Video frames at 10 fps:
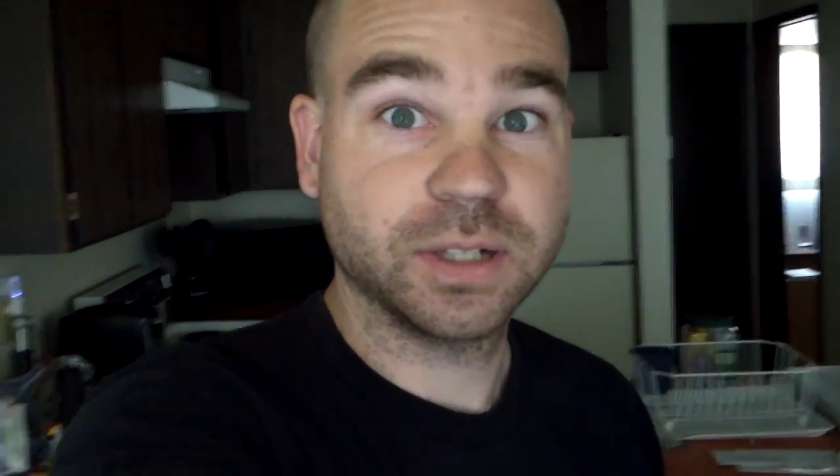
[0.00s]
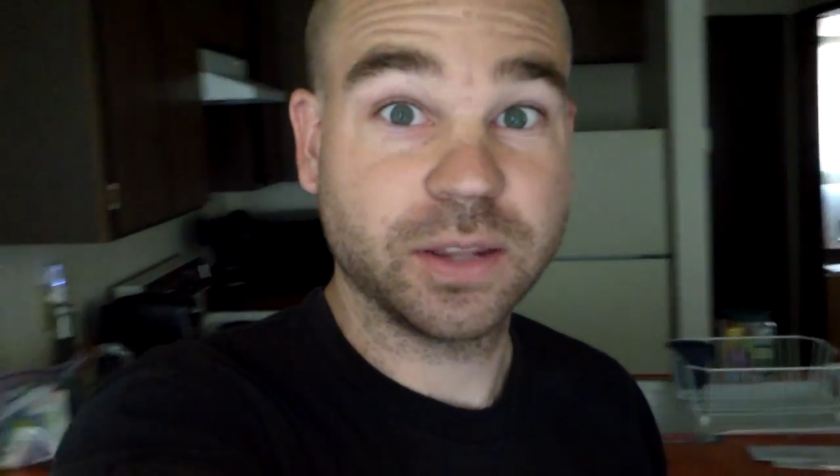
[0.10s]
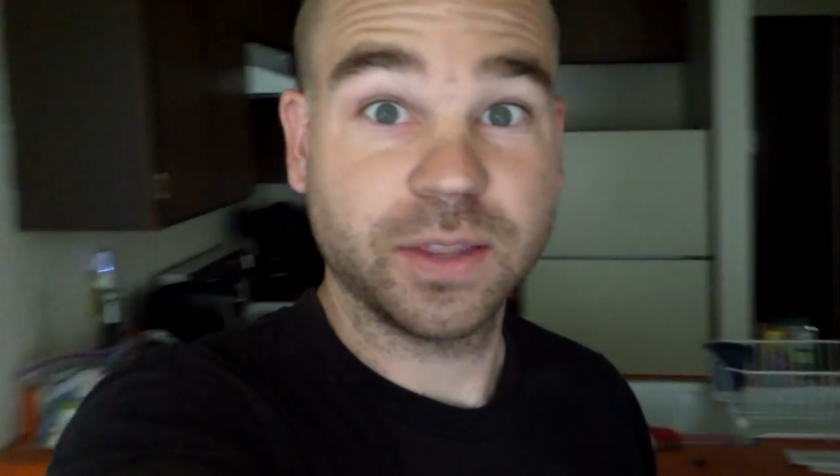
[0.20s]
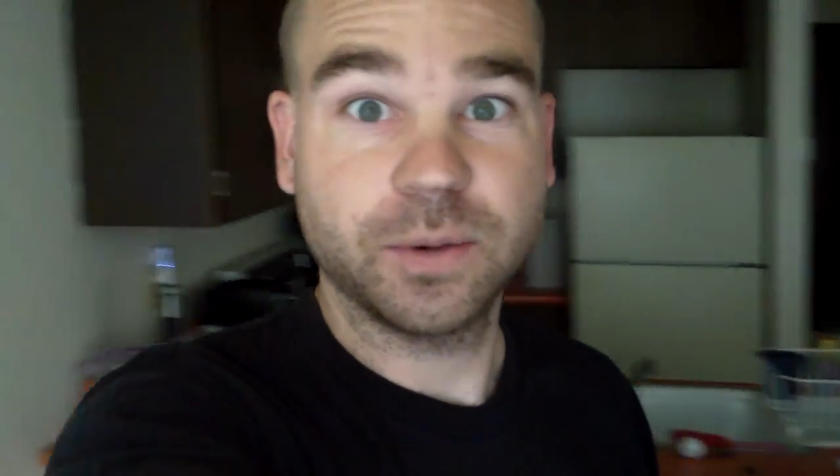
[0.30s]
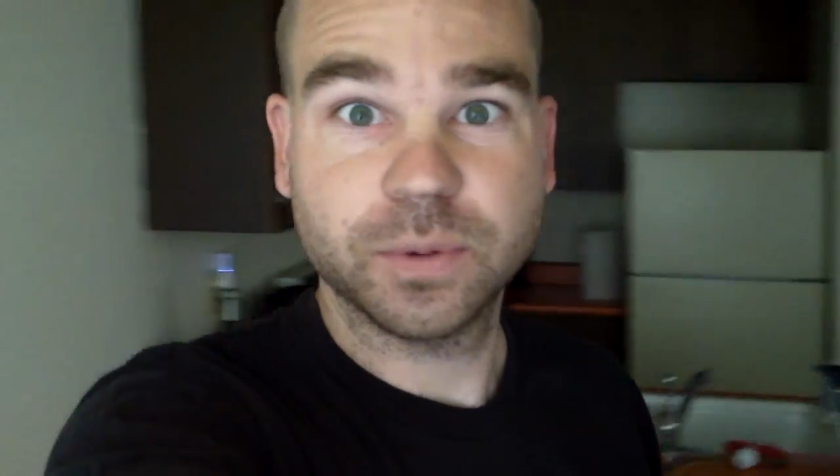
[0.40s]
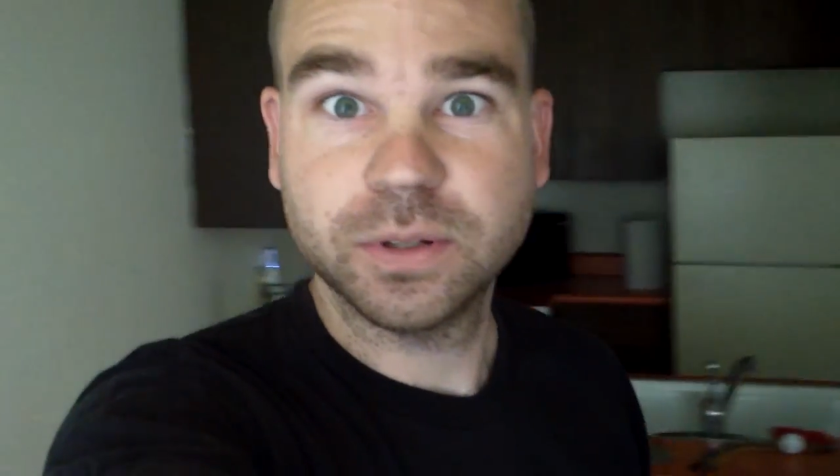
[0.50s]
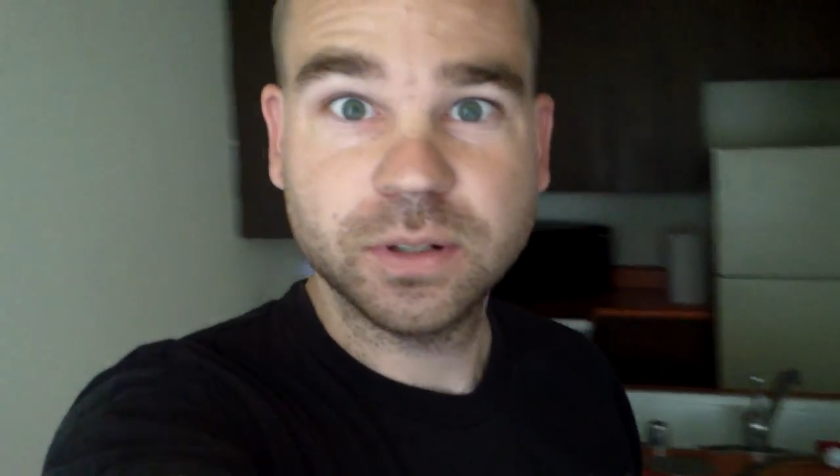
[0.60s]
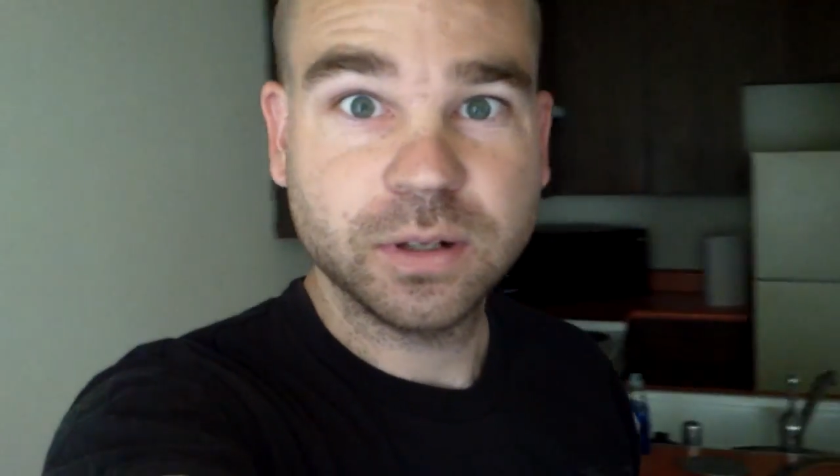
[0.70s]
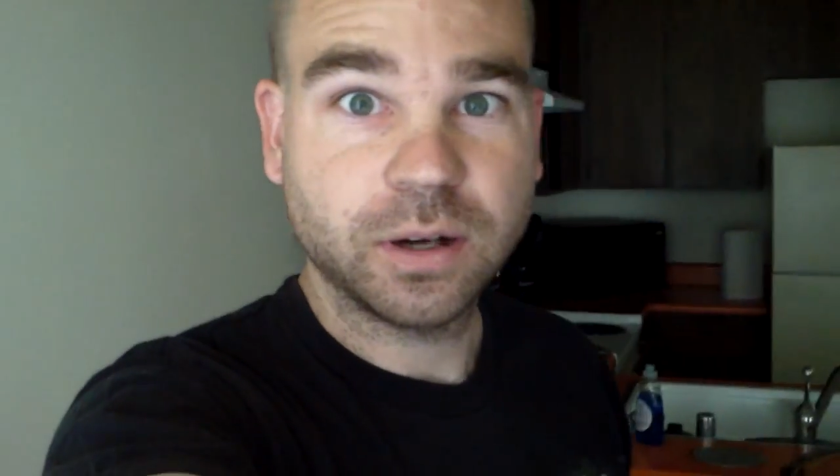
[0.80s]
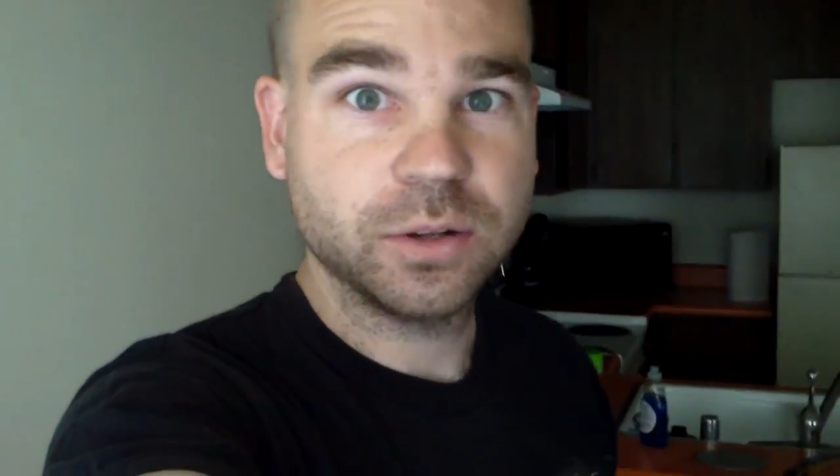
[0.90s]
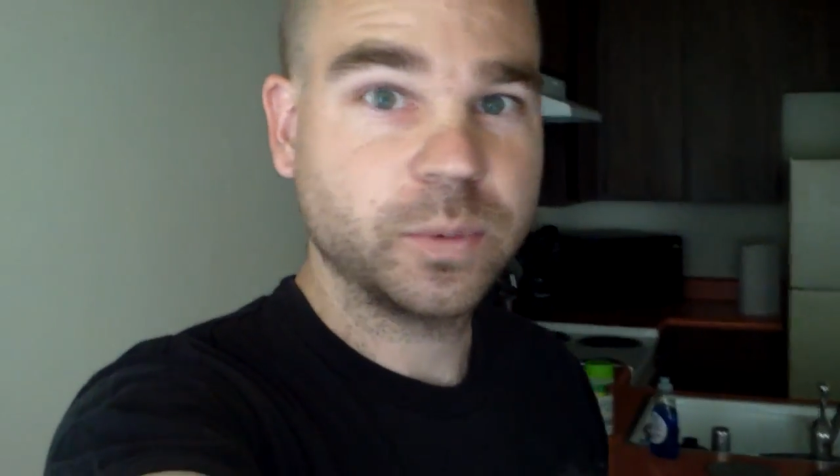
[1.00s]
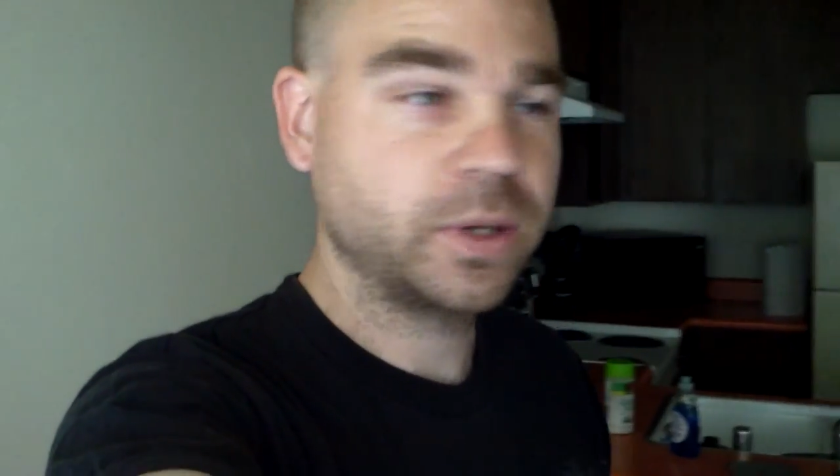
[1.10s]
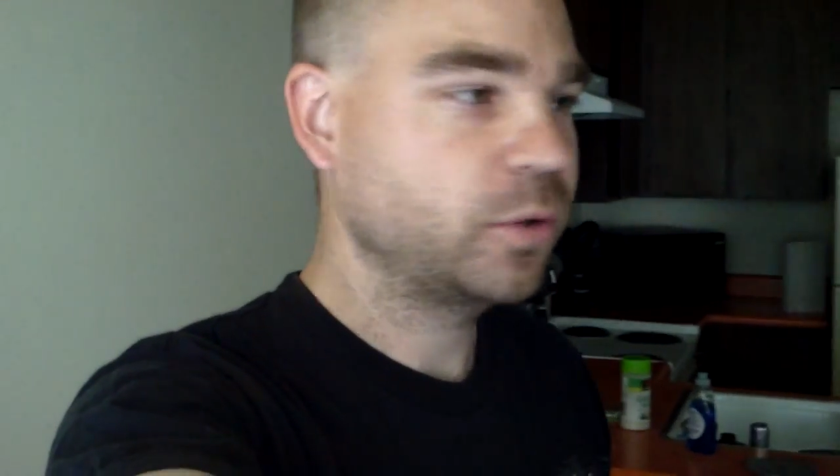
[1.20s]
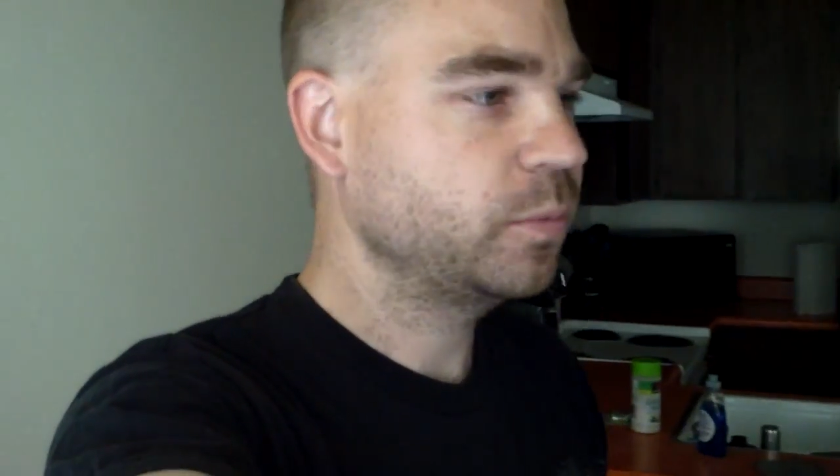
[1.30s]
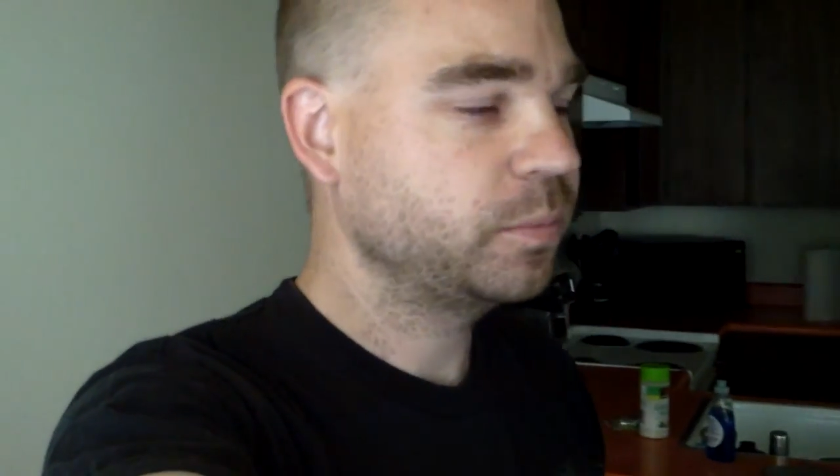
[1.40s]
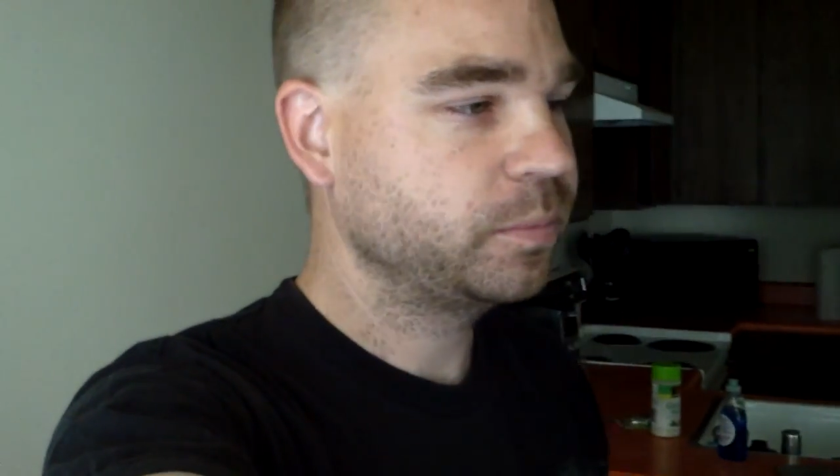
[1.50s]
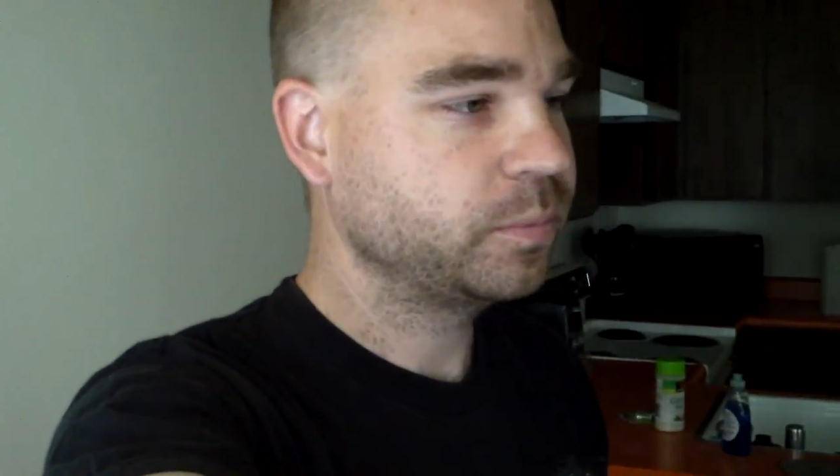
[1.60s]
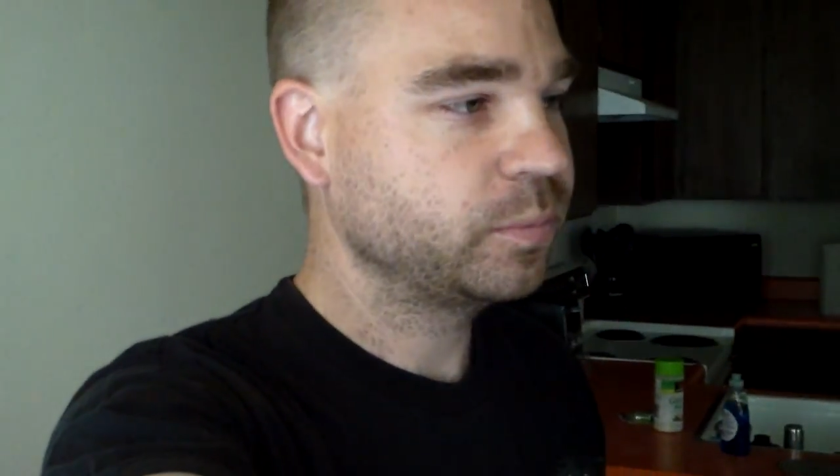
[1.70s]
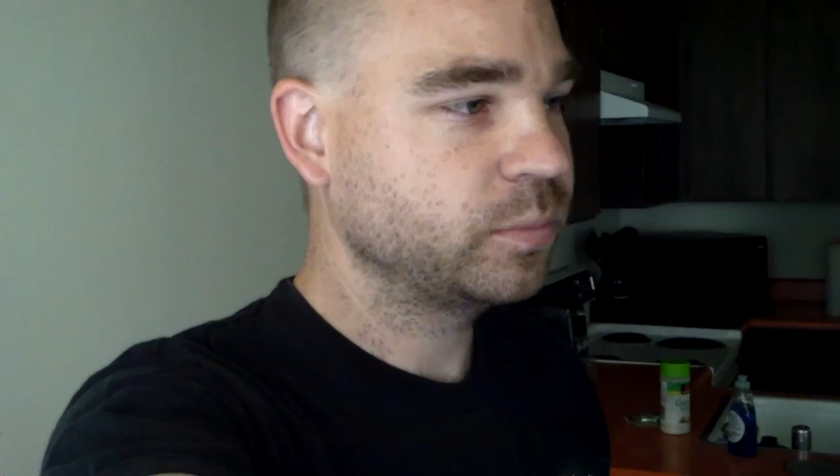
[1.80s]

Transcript: get that one on the way home